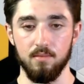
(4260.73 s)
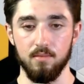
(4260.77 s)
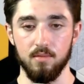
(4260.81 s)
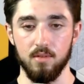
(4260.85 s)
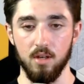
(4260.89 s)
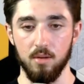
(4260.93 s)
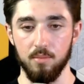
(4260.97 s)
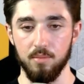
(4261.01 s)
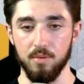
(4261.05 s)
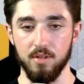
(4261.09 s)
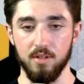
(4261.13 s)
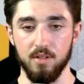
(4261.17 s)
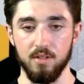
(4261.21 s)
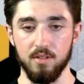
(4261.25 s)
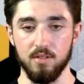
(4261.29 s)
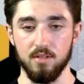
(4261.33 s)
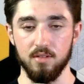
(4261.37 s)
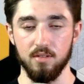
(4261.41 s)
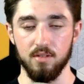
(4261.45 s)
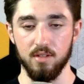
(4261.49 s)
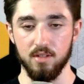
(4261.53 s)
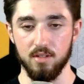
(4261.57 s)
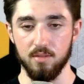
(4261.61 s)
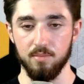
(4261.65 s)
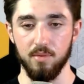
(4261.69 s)

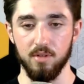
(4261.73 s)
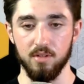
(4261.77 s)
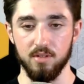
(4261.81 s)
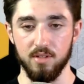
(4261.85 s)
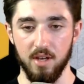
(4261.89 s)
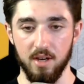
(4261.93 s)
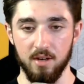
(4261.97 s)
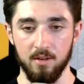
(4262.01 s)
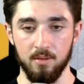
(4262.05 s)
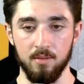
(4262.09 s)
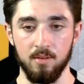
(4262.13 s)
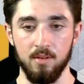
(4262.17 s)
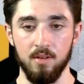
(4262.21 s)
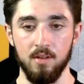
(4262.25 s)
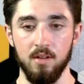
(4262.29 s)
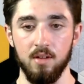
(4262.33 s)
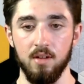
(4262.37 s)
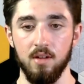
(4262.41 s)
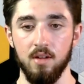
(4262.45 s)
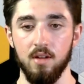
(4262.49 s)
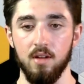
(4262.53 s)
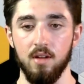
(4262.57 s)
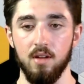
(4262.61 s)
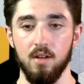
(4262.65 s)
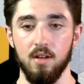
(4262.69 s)
companies list built out.
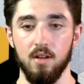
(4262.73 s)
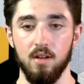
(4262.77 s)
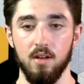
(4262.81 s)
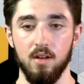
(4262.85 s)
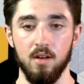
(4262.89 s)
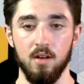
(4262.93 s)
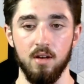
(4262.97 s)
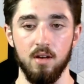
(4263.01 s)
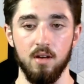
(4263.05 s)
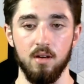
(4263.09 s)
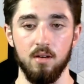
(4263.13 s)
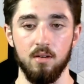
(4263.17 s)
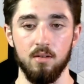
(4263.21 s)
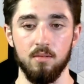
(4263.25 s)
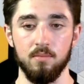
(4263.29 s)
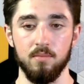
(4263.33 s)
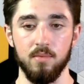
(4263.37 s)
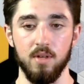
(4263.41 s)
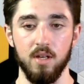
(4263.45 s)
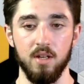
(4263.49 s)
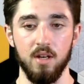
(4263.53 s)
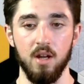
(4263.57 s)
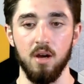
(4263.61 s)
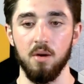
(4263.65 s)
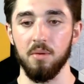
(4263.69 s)
And
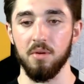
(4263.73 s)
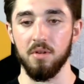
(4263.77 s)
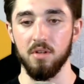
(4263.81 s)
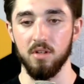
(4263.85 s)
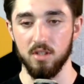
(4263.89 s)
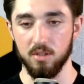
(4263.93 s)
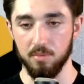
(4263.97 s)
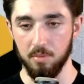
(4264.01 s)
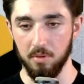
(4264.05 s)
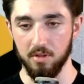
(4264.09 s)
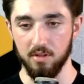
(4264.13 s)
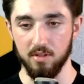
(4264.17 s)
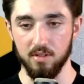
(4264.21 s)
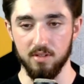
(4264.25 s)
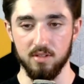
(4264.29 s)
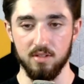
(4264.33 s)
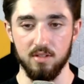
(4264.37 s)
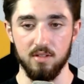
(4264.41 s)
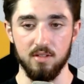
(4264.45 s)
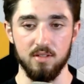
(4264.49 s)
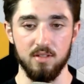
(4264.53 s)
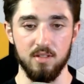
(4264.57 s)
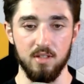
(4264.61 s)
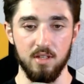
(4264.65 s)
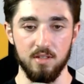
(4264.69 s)
now we can export the list
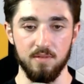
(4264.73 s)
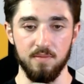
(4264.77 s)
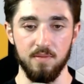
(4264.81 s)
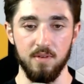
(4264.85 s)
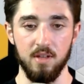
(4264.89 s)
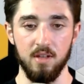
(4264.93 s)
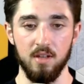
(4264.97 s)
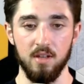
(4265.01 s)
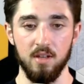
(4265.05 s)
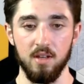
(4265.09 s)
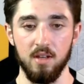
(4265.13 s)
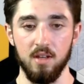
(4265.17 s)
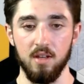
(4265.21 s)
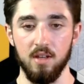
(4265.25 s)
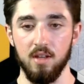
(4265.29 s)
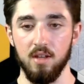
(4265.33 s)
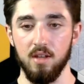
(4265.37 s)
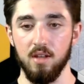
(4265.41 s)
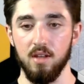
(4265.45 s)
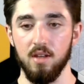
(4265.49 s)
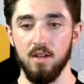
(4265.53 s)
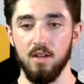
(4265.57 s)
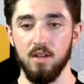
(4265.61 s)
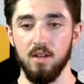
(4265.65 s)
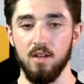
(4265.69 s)
to CSV.
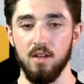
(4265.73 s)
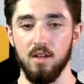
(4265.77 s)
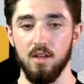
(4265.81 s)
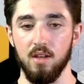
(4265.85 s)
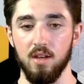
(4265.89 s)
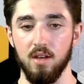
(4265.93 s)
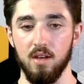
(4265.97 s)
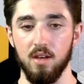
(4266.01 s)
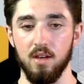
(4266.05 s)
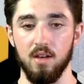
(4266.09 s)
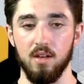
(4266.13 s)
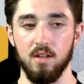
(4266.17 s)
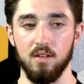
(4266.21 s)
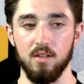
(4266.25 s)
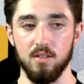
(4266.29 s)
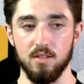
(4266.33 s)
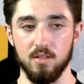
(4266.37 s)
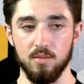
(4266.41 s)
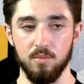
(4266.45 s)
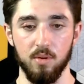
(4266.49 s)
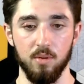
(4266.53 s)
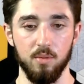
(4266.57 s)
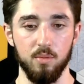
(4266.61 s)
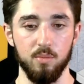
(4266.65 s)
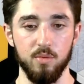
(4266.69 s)
And this
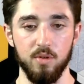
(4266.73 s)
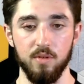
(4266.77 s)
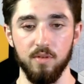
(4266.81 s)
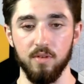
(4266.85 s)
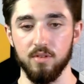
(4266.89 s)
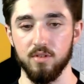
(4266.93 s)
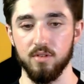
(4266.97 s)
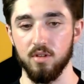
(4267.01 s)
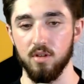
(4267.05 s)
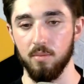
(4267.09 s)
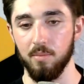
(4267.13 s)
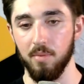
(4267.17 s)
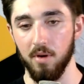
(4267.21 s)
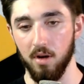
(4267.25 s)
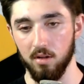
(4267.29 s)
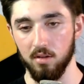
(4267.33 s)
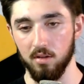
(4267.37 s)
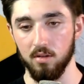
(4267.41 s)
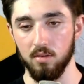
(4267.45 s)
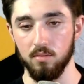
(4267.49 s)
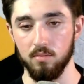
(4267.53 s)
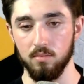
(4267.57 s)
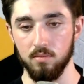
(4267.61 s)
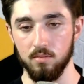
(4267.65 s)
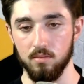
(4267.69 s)
is where we'll move over to
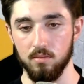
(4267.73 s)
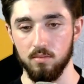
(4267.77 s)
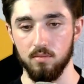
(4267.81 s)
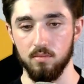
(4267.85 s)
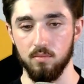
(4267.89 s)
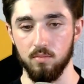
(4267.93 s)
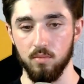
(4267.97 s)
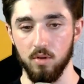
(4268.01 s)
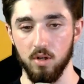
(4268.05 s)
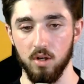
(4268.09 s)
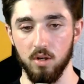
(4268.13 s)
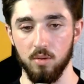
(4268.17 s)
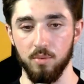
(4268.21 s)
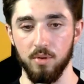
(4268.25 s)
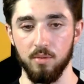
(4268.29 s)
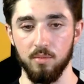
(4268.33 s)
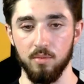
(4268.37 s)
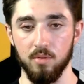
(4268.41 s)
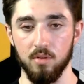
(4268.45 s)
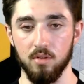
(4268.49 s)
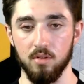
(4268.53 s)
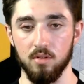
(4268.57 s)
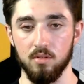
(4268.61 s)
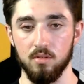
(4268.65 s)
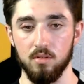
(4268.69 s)
Apollo, where we
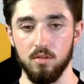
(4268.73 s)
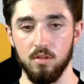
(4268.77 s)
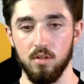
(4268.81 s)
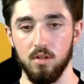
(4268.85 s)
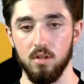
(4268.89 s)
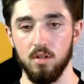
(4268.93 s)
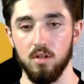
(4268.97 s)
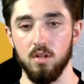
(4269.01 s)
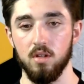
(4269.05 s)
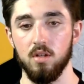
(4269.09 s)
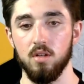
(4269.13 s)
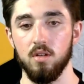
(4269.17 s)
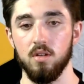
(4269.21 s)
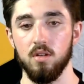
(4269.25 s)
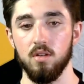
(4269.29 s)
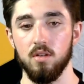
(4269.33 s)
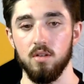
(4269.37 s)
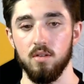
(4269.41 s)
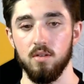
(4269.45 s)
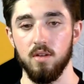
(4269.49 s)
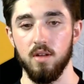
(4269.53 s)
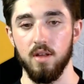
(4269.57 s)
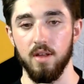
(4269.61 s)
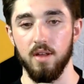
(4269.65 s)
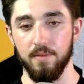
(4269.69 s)
will
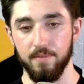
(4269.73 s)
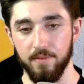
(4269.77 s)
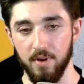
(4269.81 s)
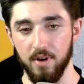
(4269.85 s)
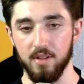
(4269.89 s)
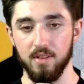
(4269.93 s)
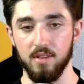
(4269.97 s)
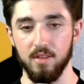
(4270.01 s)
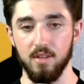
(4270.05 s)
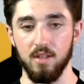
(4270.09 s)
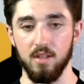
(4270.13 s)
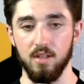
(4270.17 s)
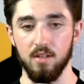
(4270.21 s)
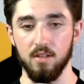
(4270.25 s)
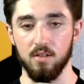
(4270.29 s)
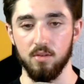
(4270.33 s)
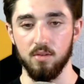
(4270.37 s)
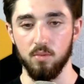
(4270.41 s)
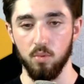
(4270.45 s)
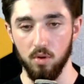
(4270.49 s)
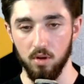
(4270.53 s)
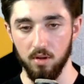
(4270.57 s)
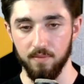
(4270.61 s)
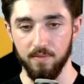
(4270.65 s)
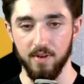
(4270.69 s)
find the
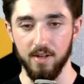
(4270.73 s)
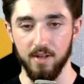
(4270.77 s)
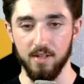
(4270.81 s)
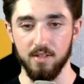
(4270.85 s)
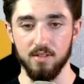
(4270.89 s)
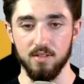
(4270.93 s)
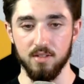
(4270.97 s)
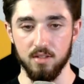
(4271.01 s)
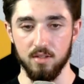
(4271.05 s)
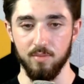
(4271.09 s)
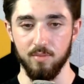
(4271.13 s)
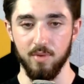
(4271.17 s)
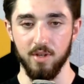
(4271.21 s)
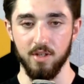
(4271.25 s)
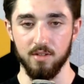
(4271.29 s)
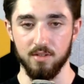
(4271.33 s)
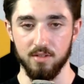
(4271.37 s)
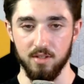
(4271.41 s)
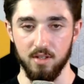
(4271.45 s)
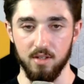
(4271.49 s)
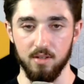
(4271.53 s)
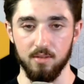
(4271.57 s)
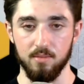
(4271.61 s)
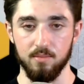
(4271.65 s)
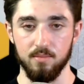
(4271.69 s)
qualified decision
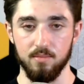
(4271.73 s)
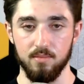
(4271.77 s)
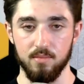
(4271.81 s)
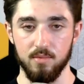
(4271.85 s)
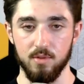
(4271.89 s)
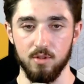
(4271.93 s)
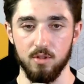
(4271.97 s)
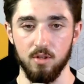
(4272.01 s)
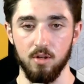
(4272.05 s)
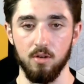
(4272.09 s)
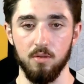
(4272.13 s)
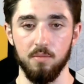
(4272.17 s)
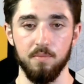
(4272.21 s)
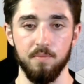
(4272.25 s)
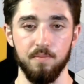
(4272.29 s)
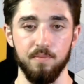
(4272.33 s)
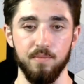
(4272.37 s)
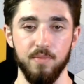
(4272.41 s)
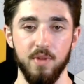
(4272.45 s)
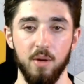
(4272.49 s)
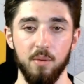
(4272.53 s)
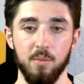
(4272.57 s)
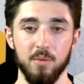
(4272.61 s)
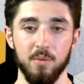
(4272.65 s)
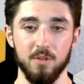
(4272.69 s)
makers now. So
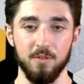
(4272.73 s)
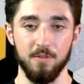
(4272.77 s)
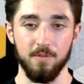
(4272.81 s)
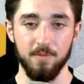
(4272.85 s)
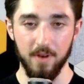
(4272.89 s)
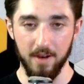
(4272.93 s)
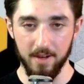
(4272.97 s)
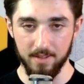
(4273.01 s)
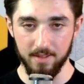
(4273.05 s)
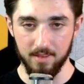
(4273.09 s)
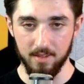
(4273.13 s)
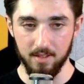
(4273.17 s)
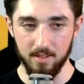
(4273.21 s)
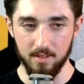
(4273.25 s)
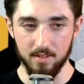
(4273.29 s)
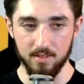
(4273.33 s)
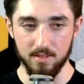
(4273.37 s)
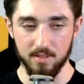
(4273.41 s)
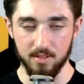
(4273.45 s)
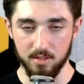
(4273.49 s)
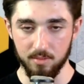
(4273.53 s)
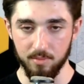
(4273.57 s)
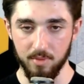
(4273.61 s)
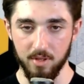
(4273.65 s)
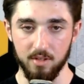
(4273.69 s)
now we must find the
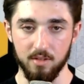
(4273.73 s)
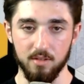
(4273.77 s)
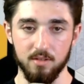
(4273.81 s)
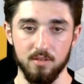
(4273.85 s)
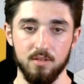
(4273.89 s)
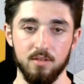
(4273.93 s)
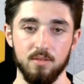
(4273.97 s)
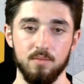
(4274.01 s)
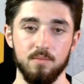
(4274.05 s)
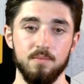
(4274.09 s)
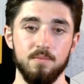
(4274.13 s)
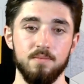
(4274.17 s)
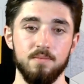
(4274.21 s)
decision makers.